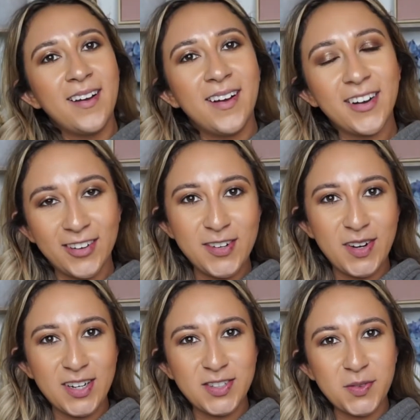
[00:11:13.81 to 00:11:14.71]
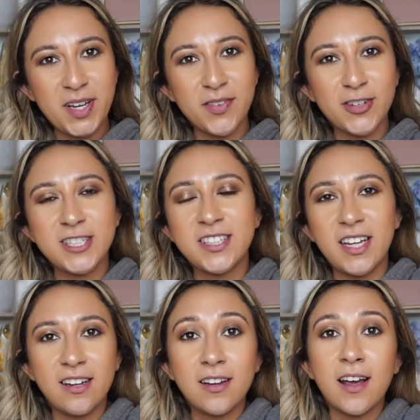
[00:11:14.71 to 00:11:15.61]
Alright you guys, so we have reached the
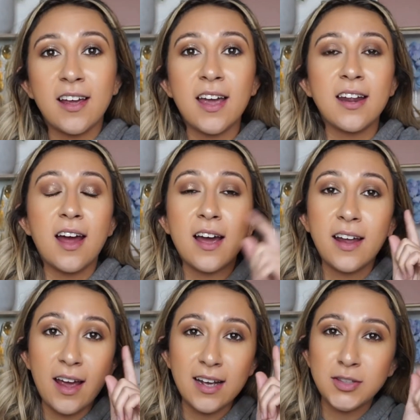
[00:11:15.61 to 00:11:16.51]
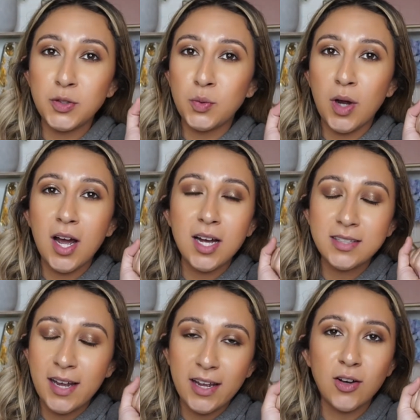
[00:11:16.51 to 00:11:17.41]
end of the night and I had to
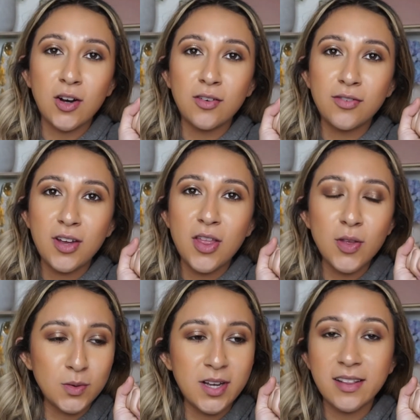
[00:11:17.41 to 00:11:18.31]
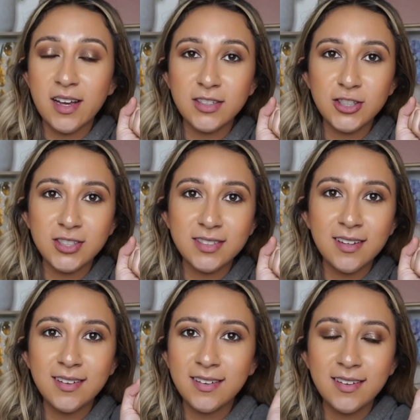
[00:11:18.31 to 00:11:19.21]
take off those eyelashes.
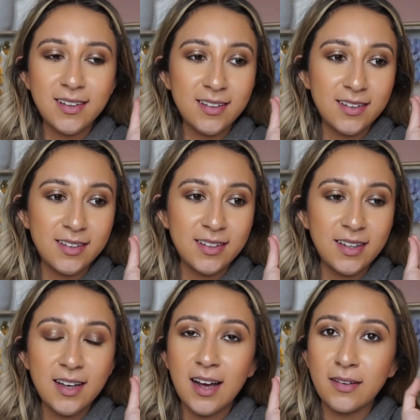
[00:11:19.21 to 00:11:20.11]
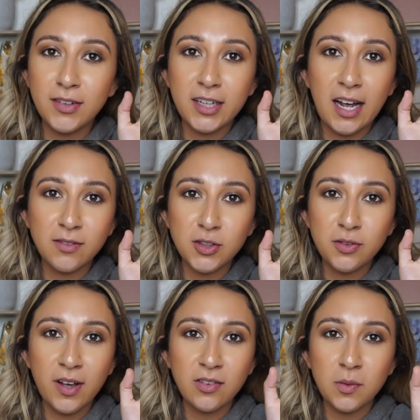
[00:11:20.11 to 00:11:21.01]
I feel like after you've
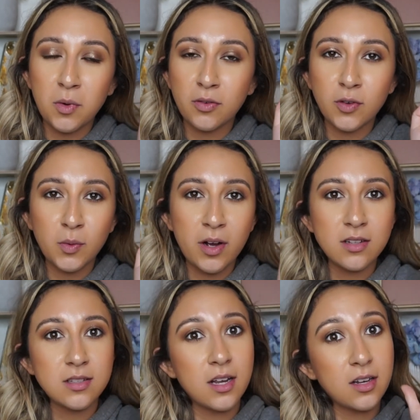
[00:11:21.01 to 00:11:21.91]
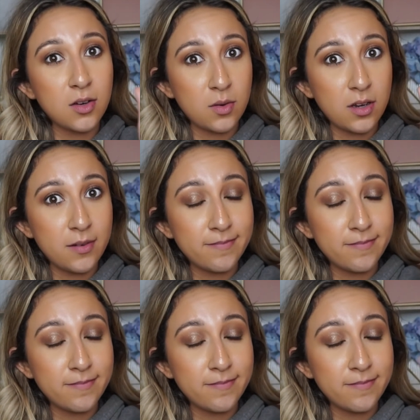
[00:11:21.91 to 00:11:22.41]
had them on for a while, it's like, okay,